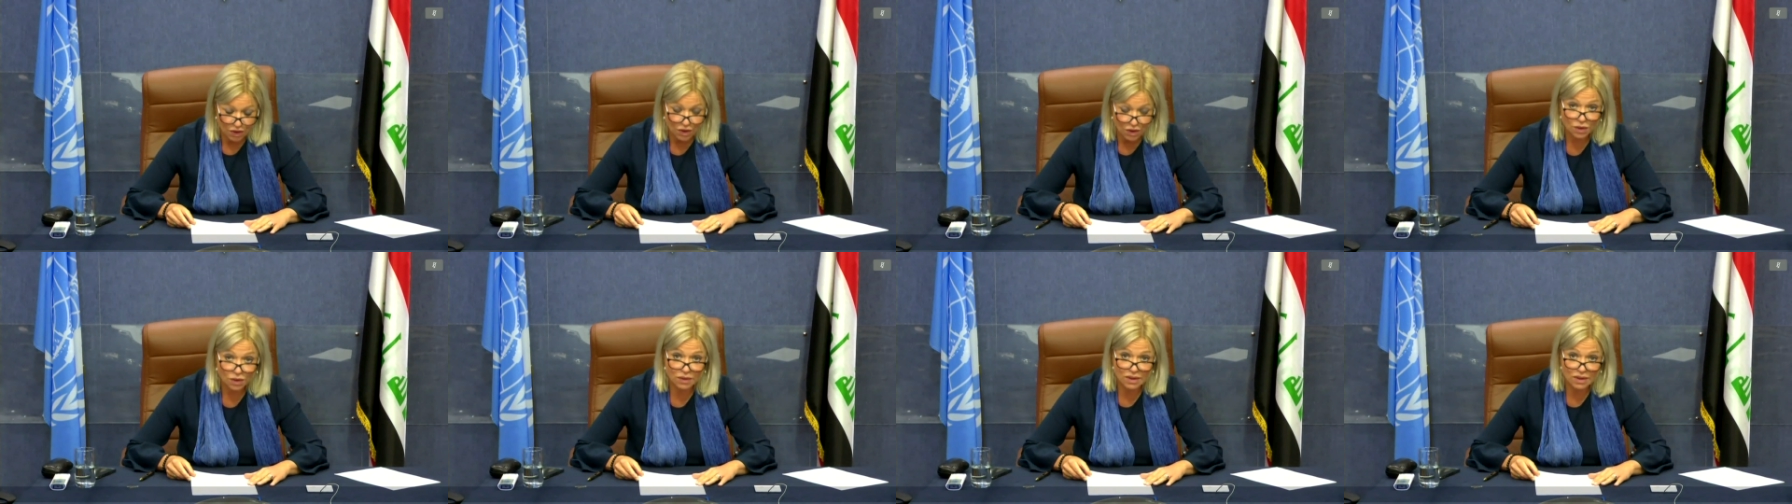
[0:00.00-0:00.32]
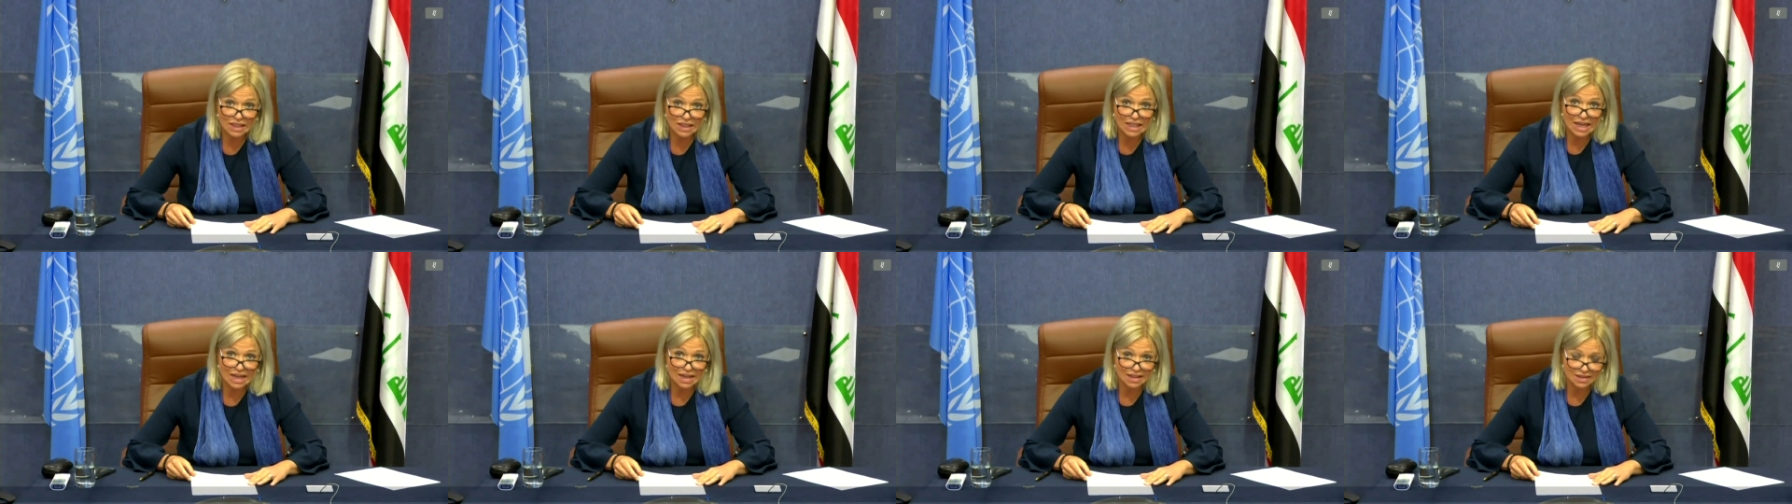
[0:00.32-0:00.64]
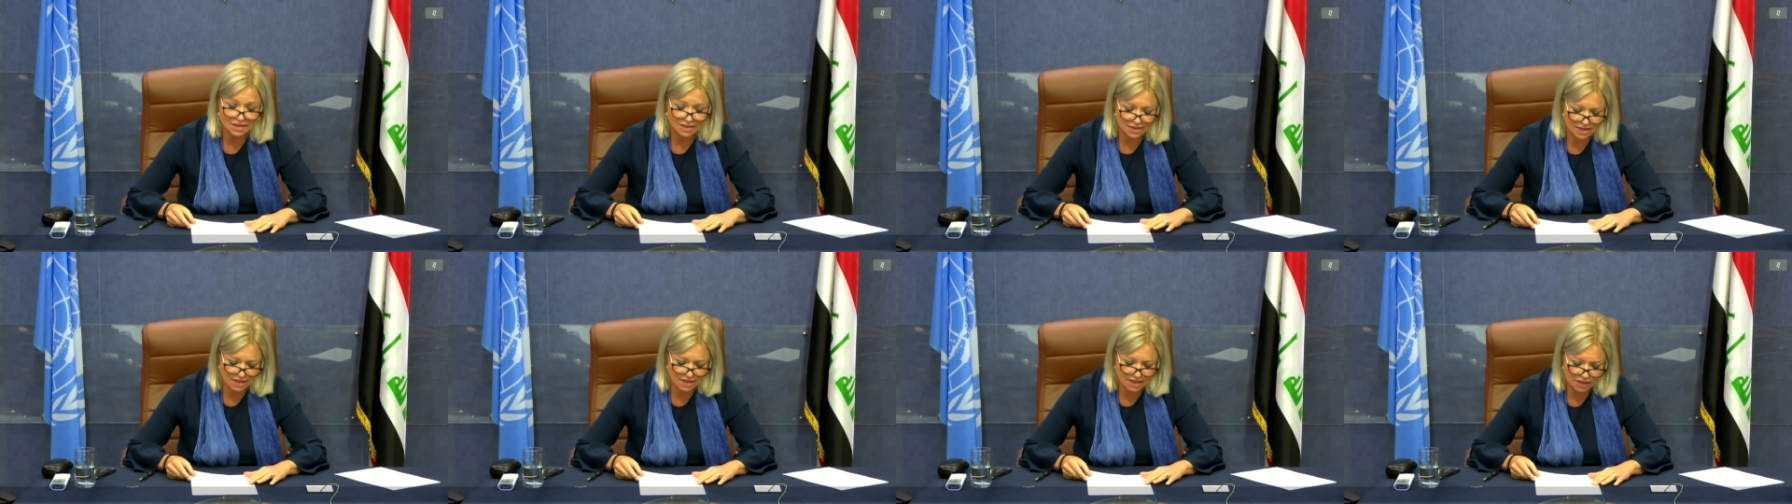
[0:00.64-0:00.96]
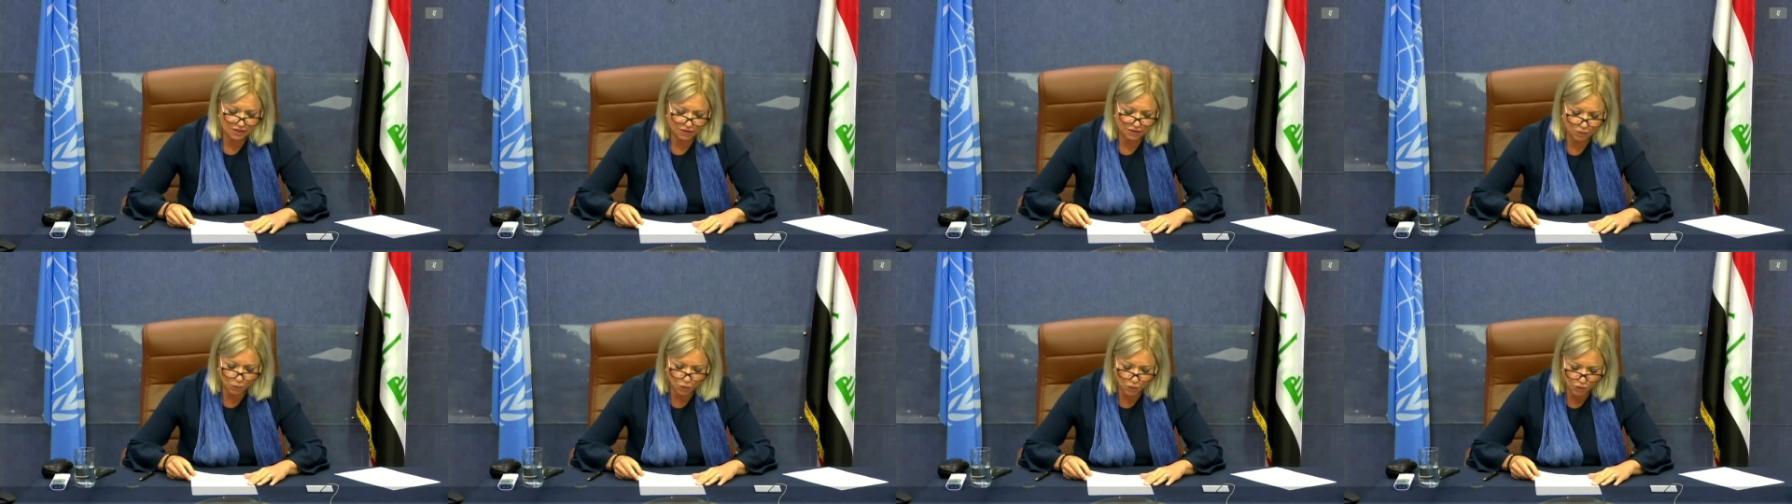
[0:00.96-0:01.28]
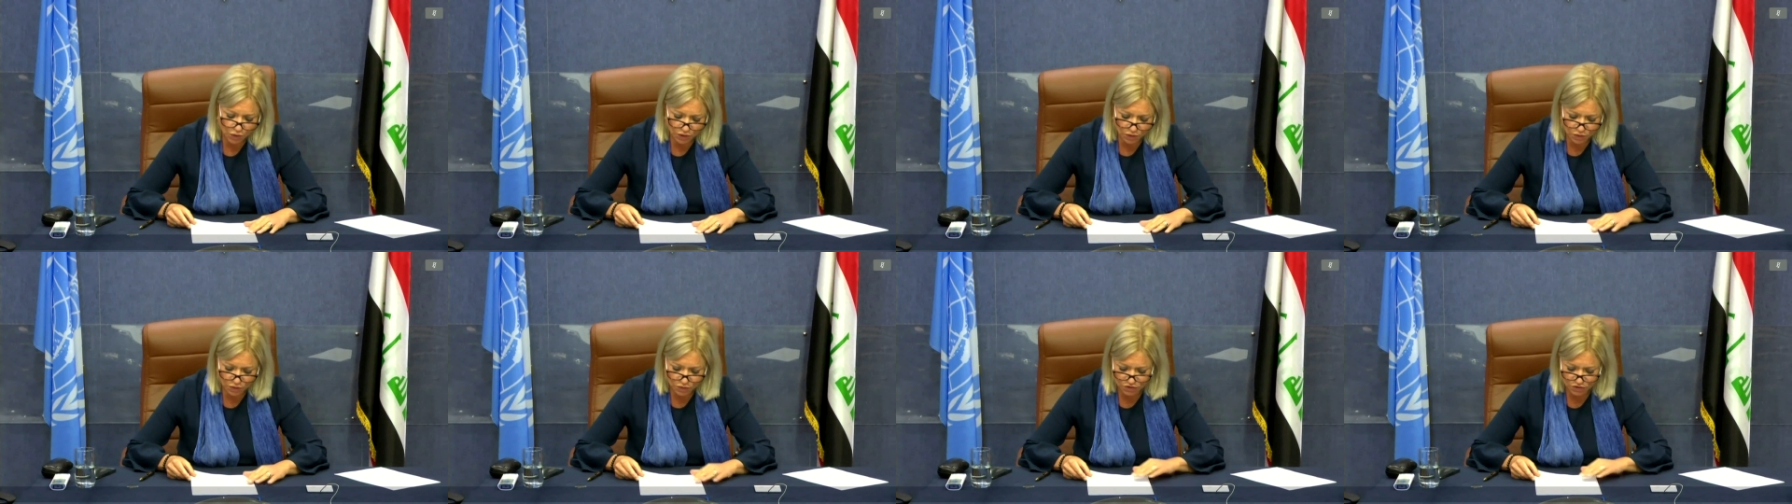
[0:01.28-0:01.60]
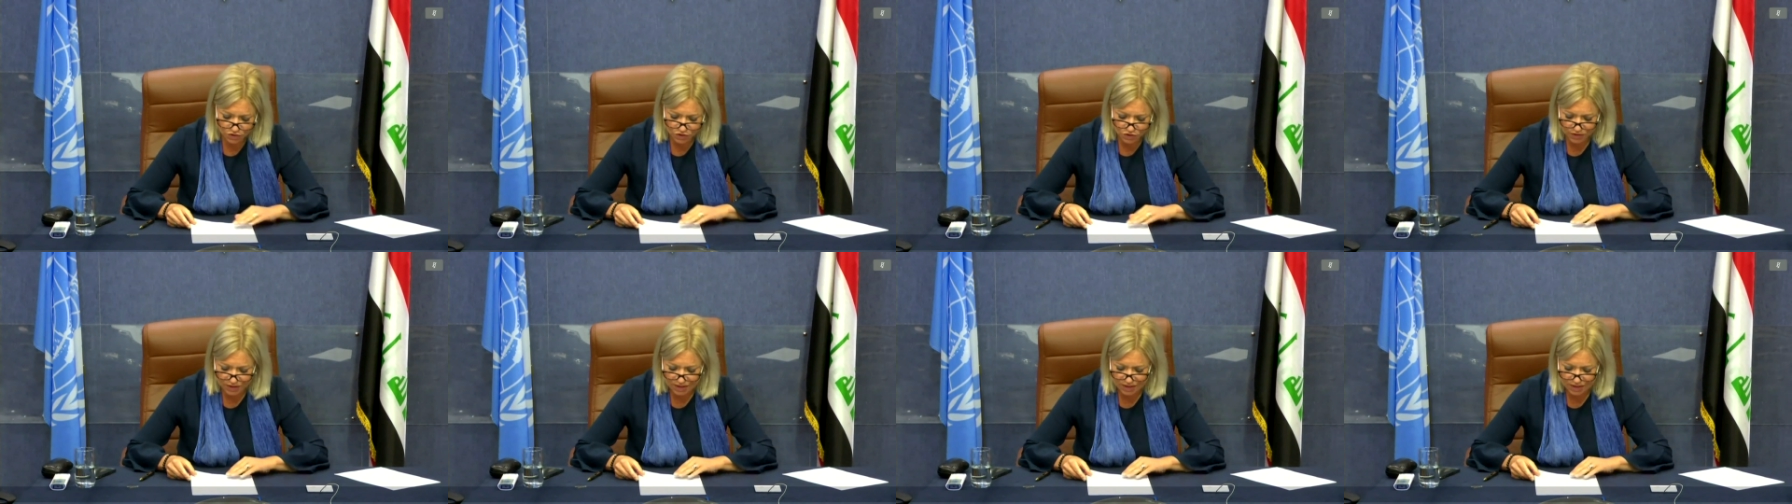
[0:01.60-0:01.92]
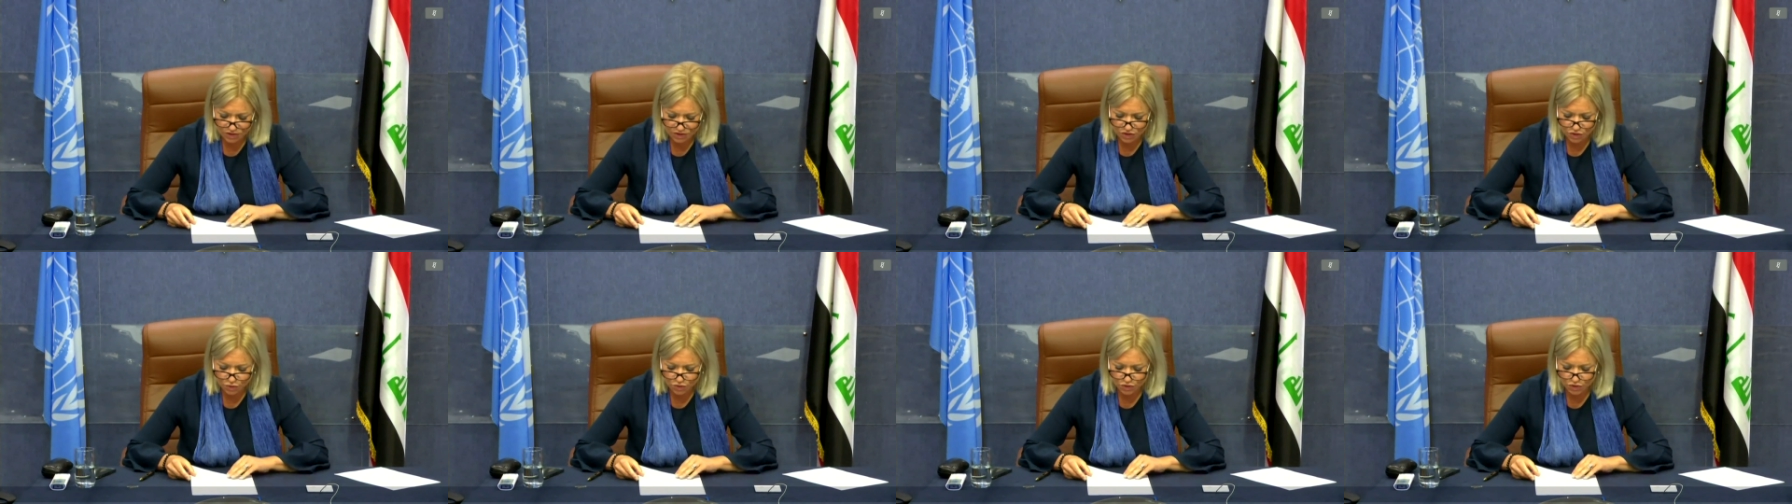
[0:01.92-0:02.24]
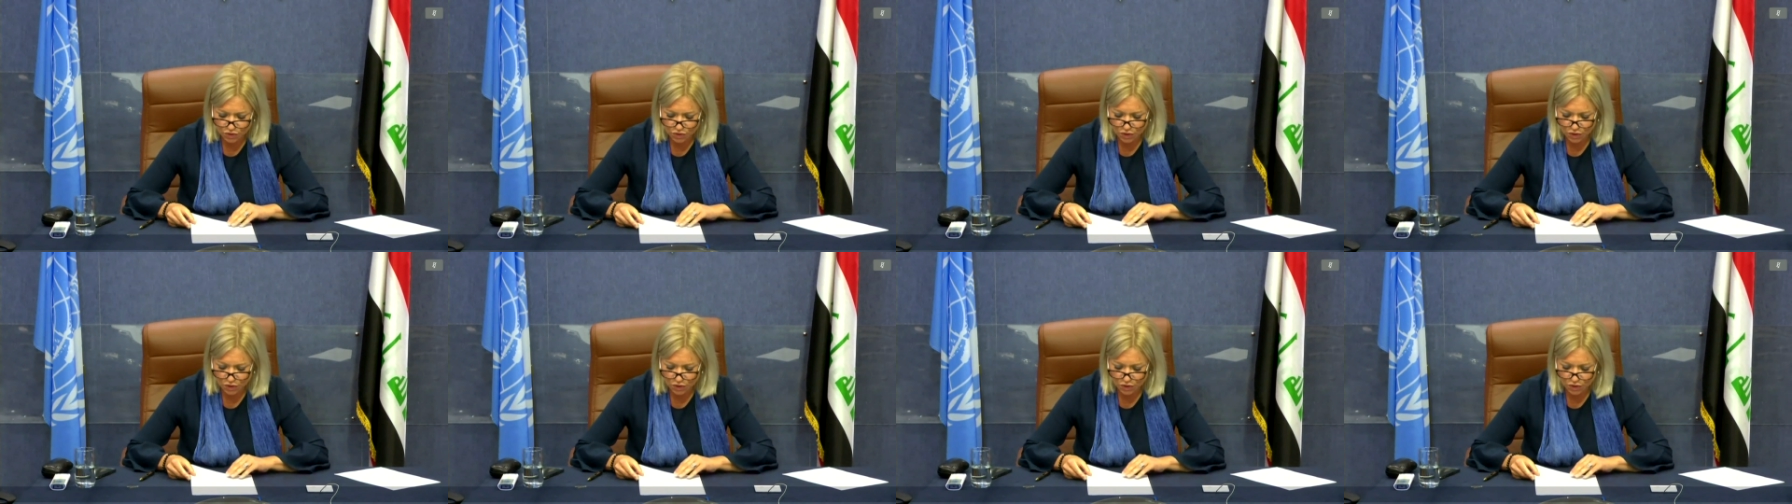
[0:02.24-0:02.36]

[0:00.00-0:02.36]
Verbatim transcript: Currently, access is even more constrained due